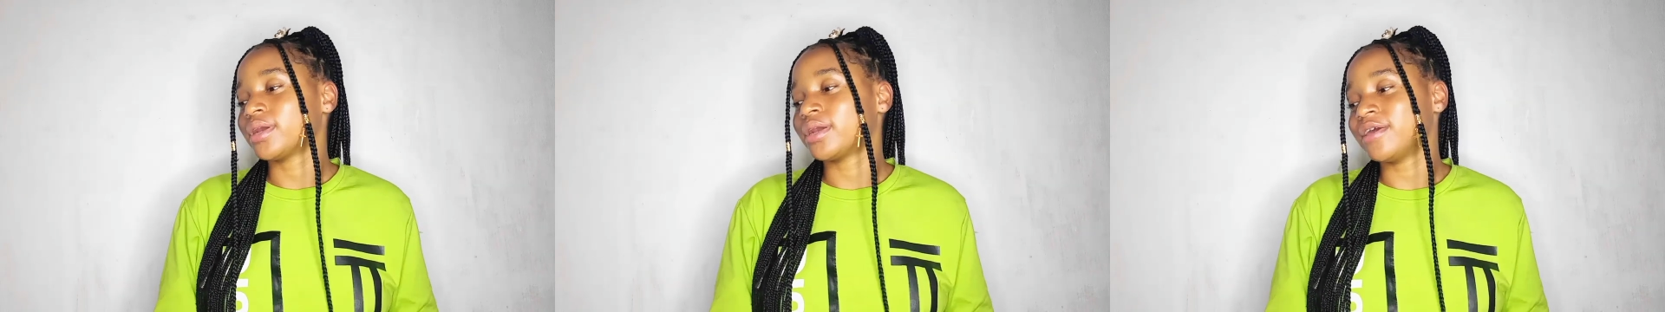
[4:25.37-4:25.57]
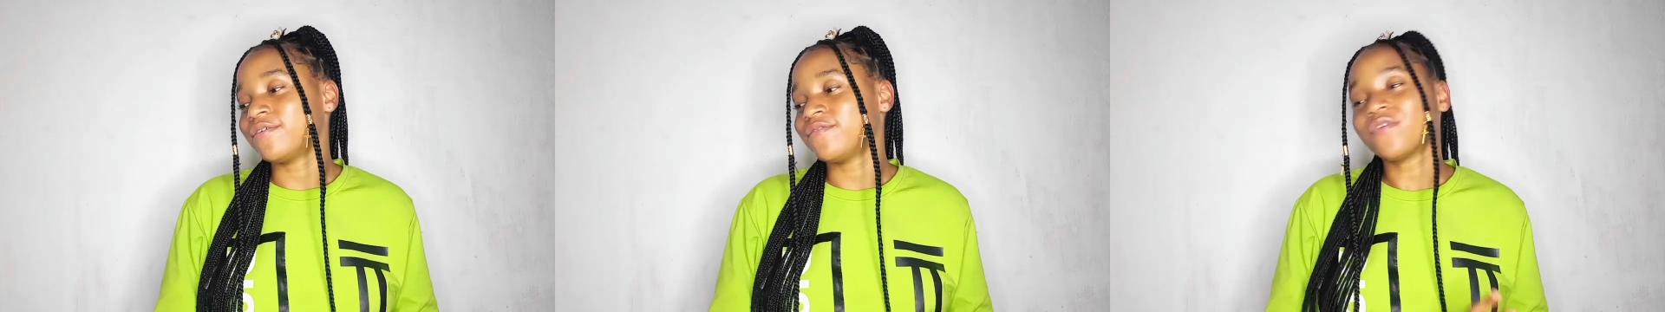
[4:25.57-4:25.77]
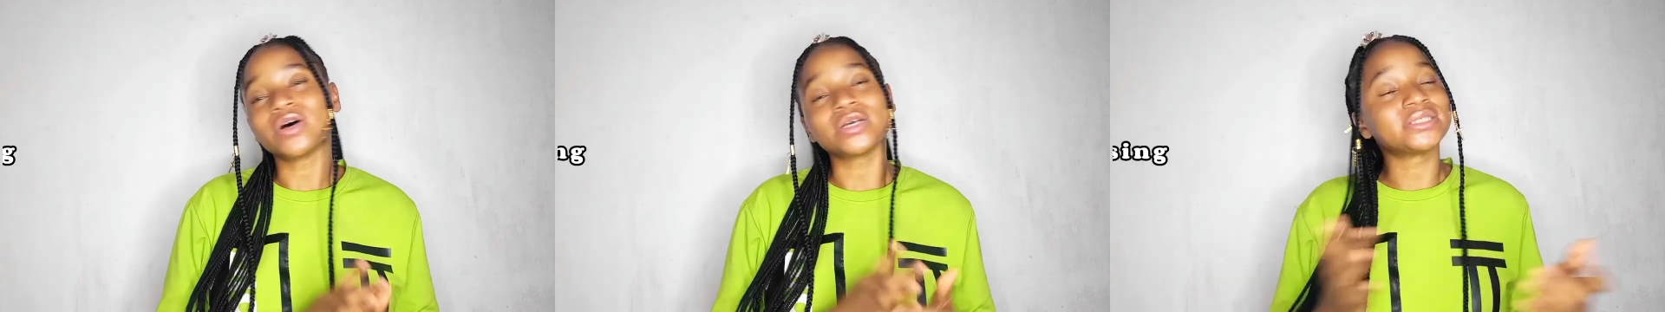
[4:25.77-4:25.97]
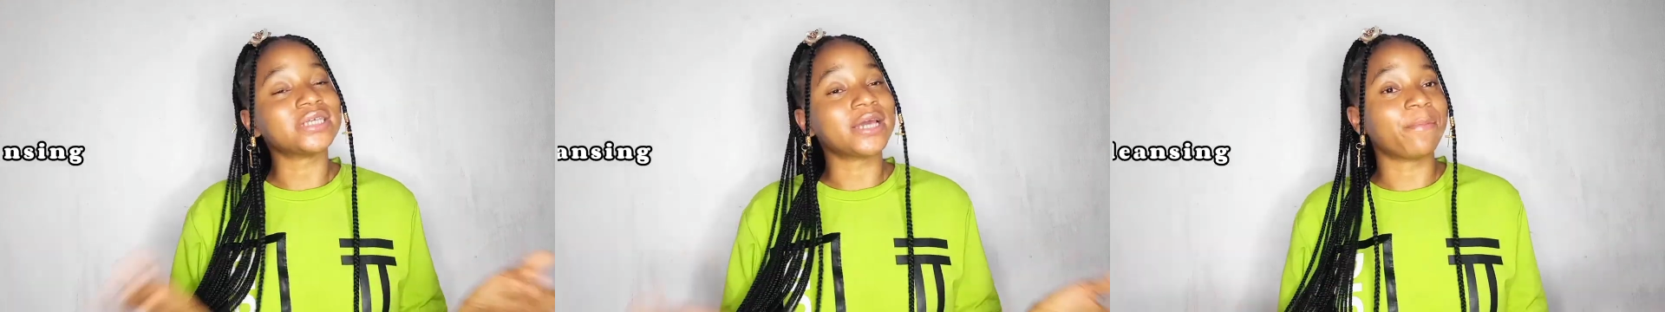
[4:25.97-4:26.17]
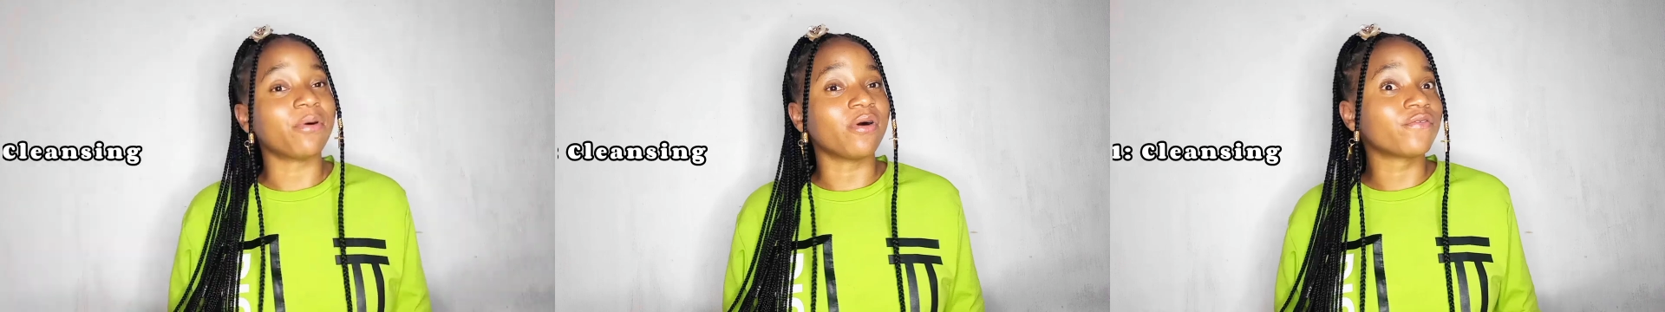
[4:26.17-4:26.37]
the first
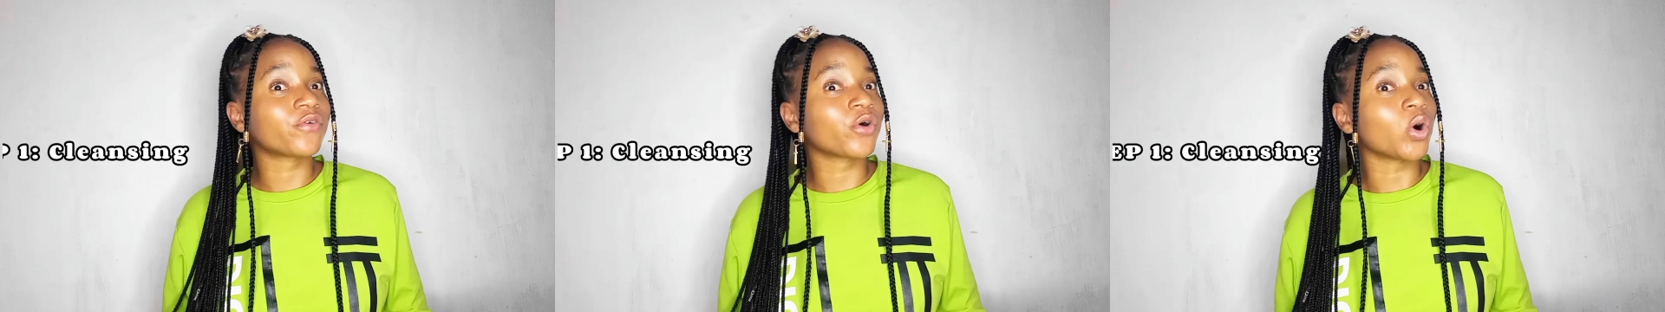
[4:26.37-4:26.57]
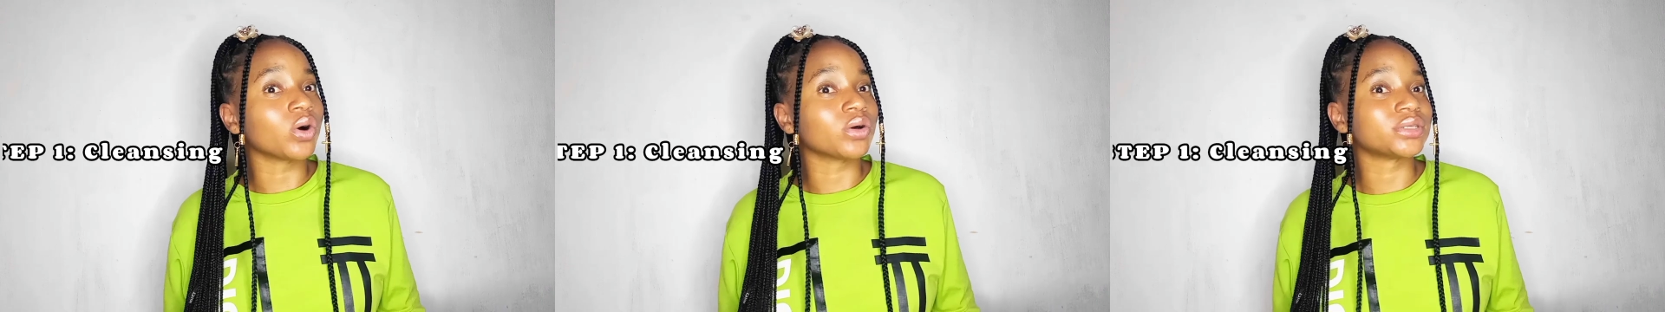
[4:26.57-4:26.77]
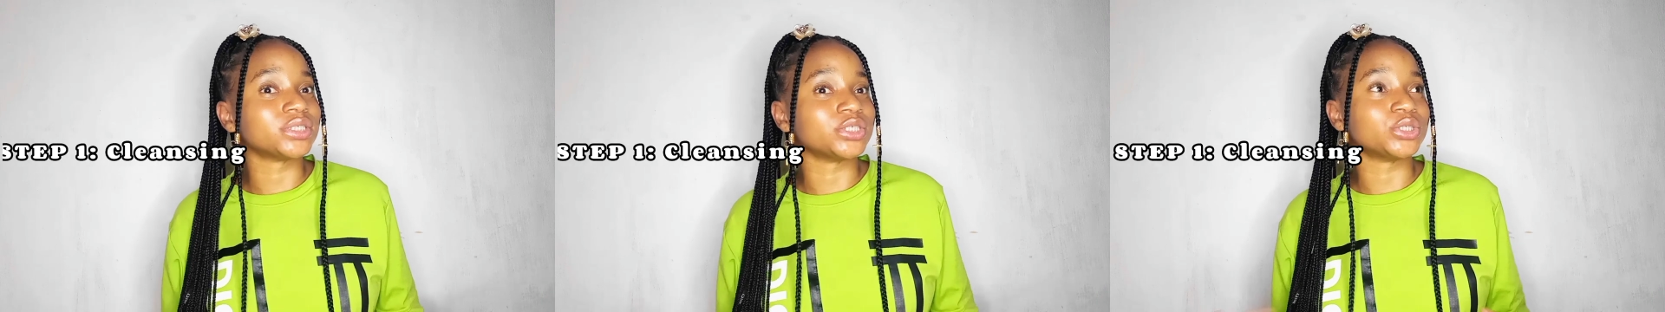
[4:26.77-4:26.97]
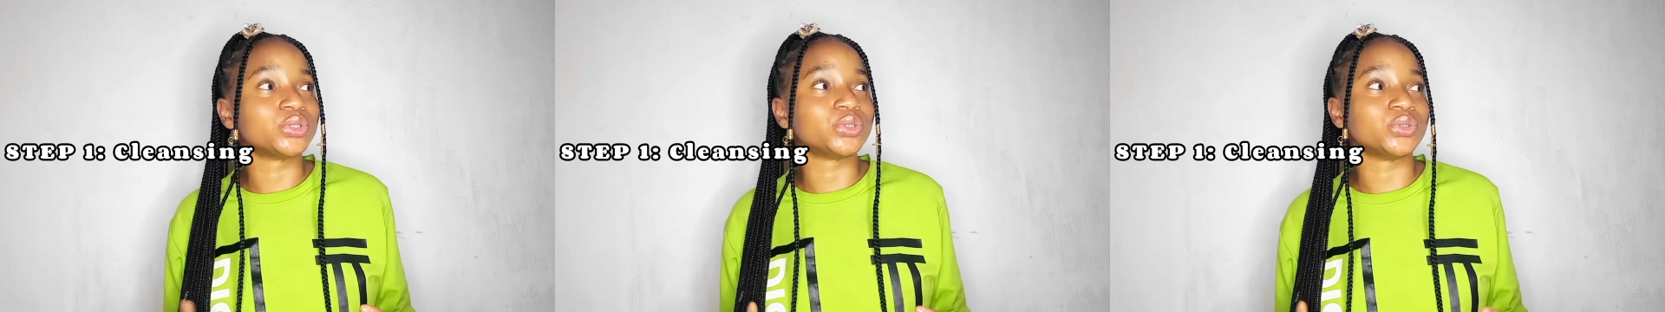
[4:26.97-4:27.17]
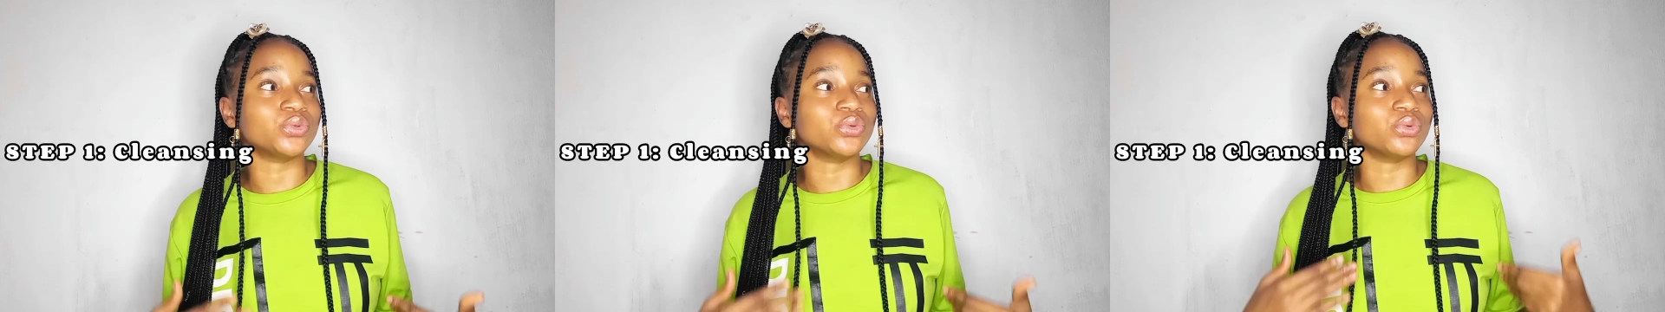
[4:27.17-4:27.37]
step of course
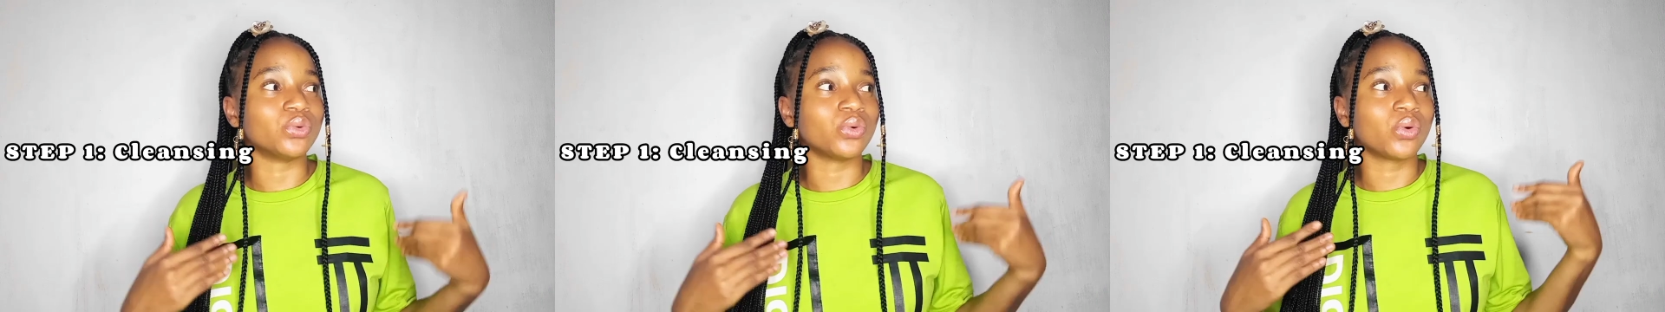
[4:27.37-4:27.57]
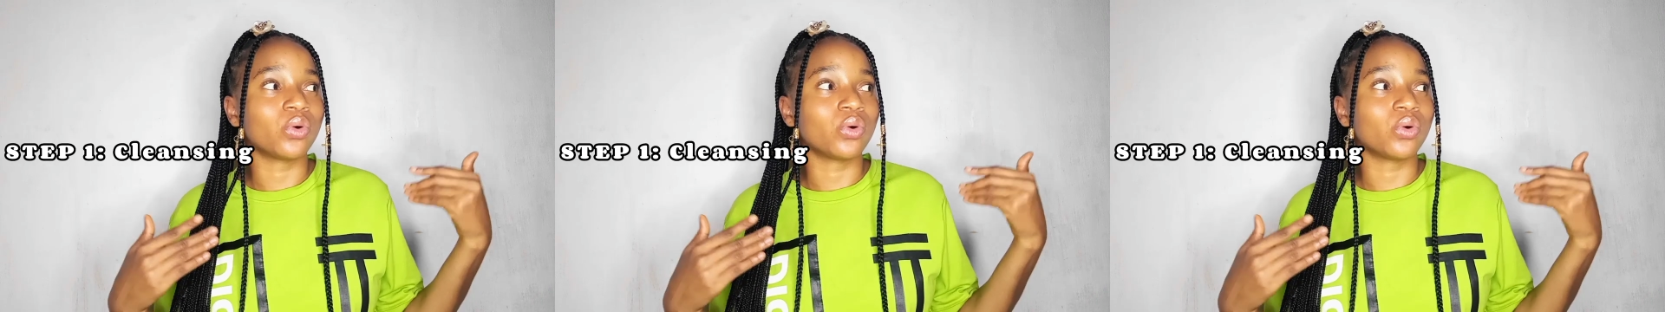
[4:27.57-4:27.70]
is to